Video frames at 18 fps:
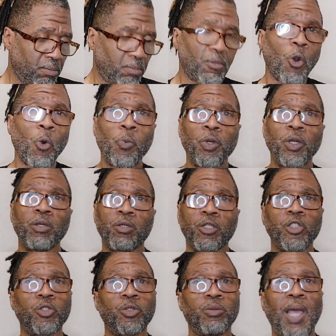open up,
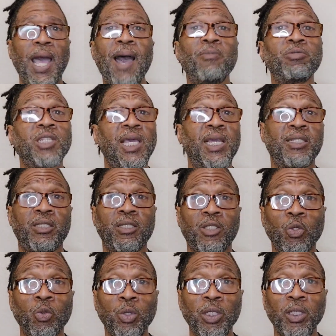because I was asked to
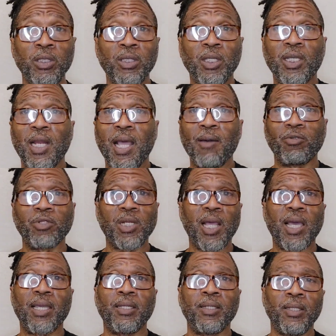do this, and I was
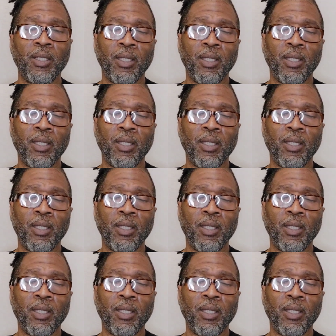like,